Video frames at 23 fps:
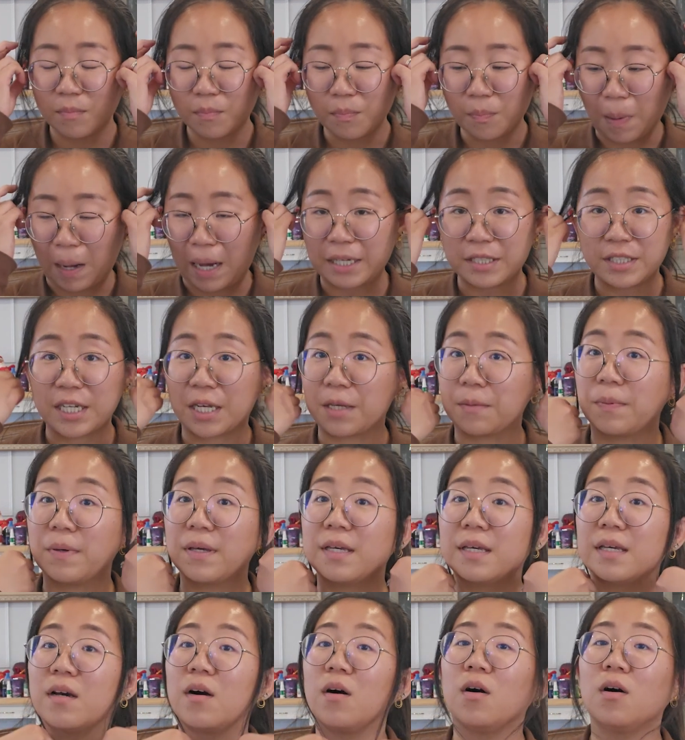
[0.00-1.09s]
by
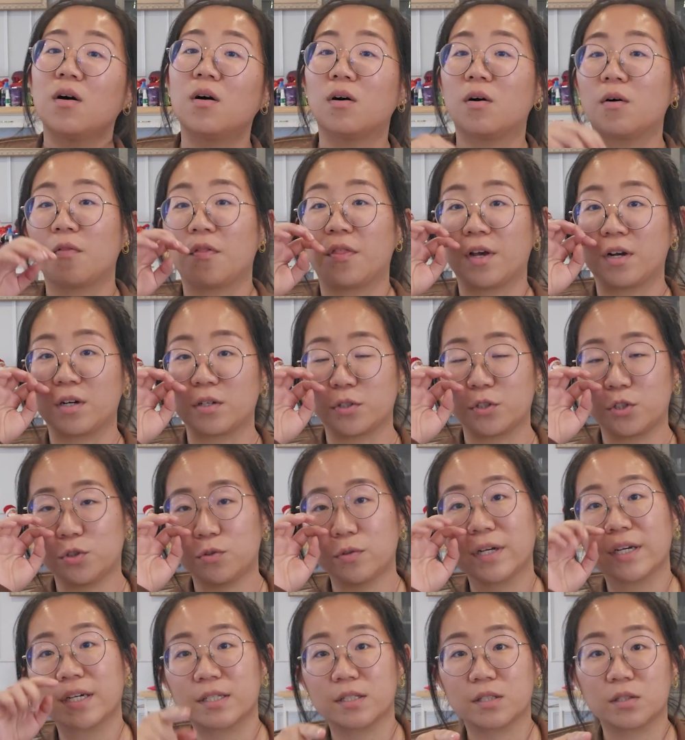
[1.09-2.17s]
JP, oh, there are
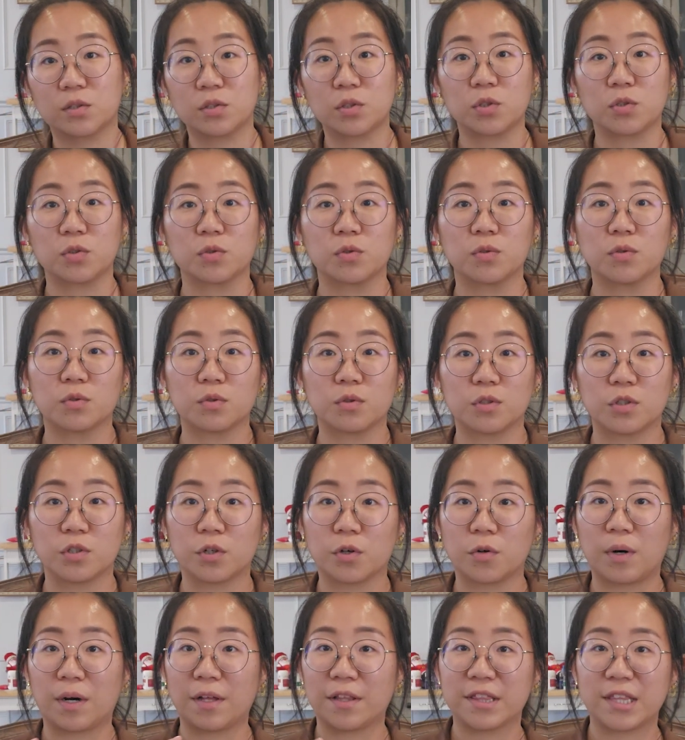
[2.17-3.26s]
tricks to, you
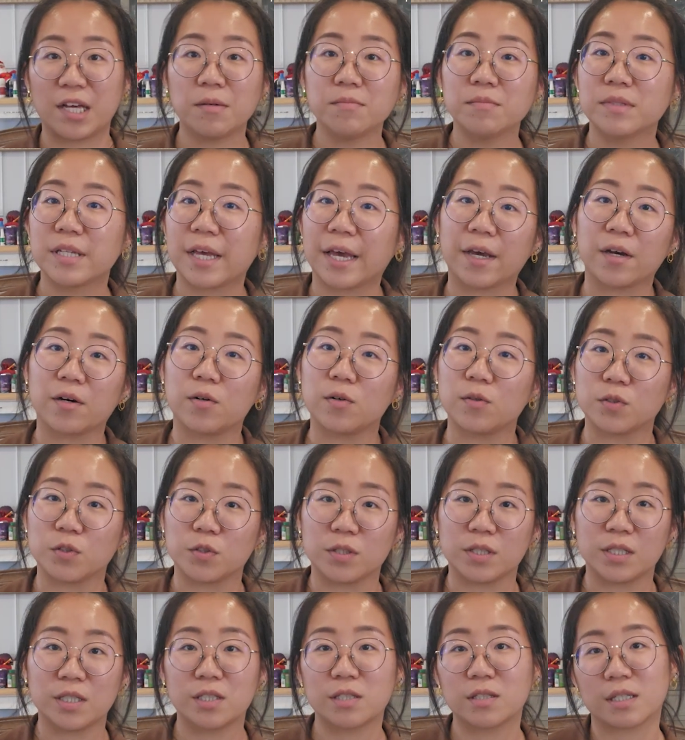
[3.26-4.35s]
know, a thumbnail. You
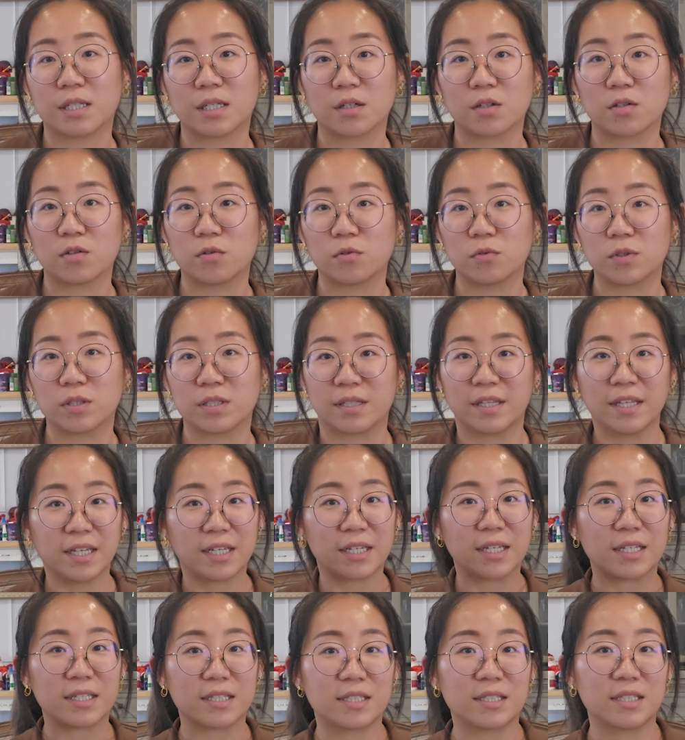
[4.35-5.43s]
need to include
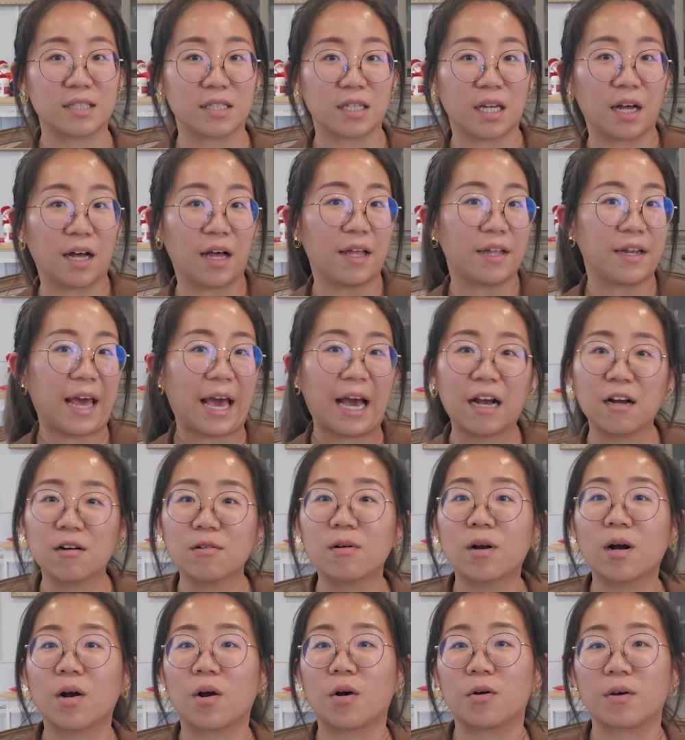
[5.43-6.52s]
this, an
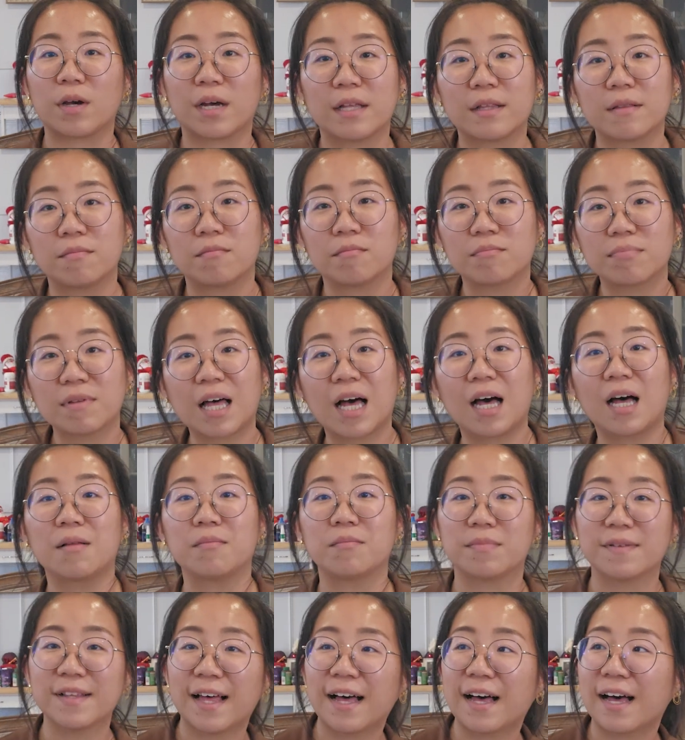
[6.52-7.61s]
arrow, and
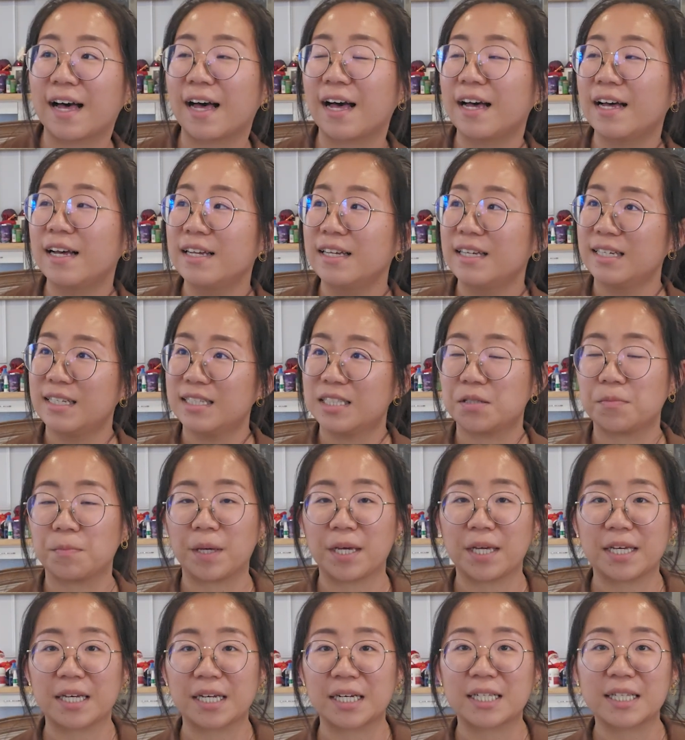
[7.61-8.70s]
blah, to
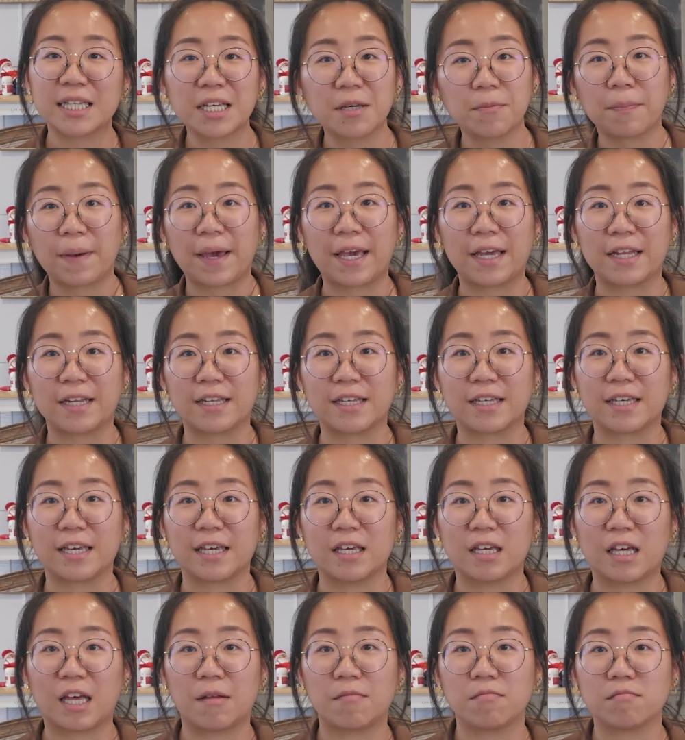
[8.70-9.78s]
make it clickbaity,
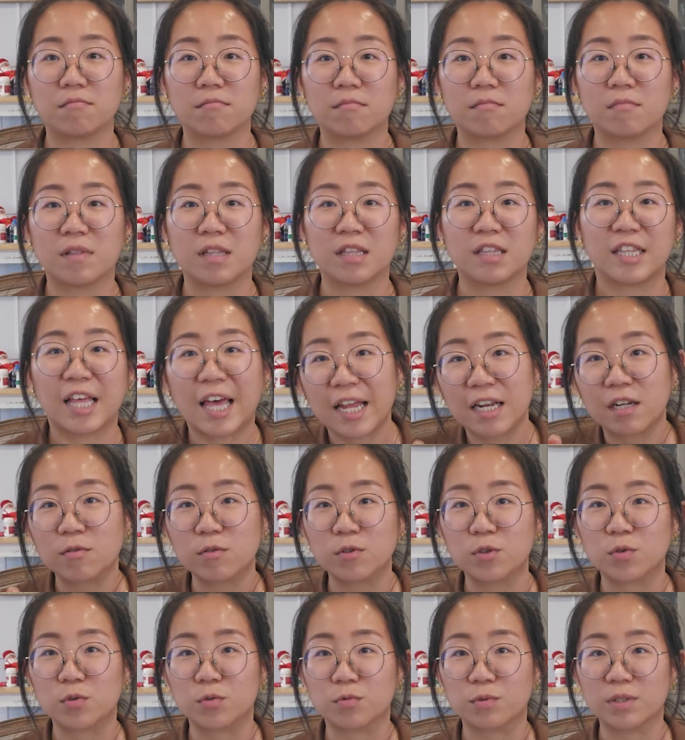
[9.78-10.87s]
and then it
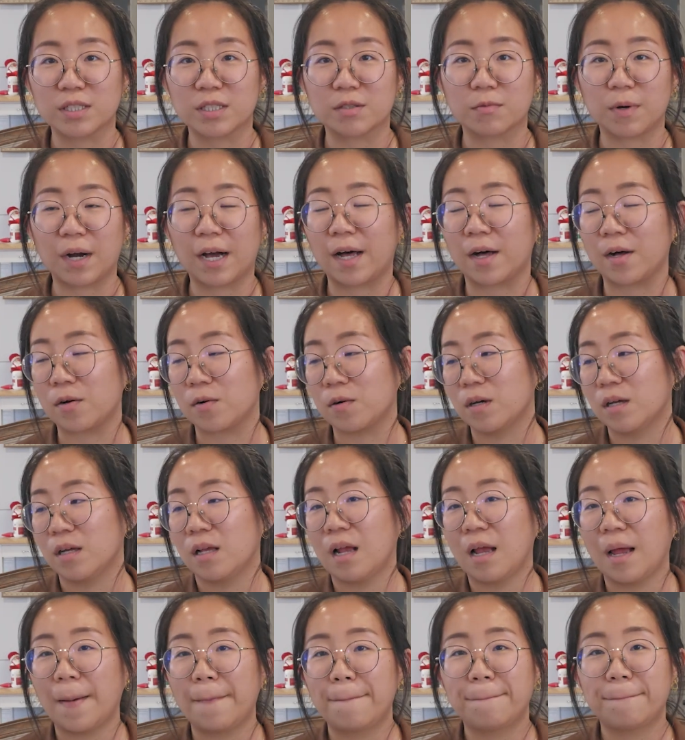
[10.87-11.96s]
will do really well.
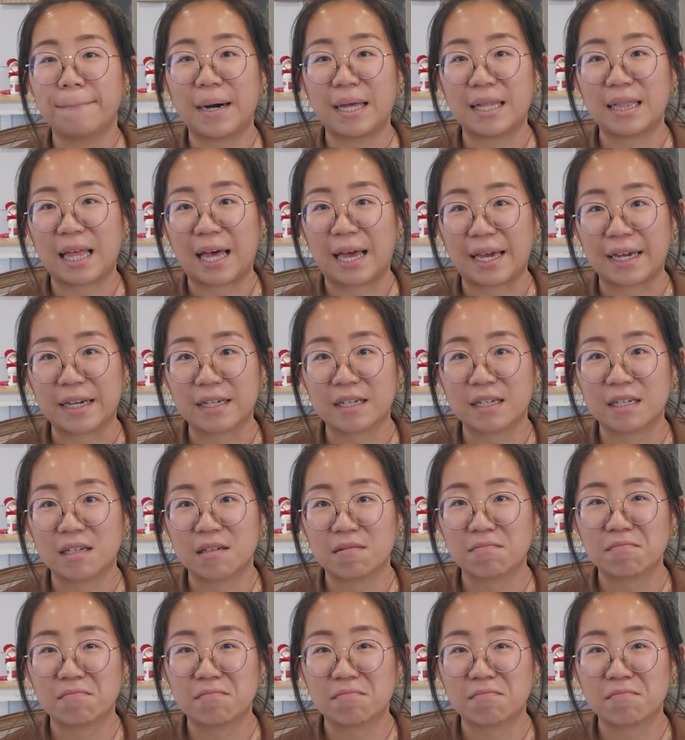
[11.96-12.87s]
But like,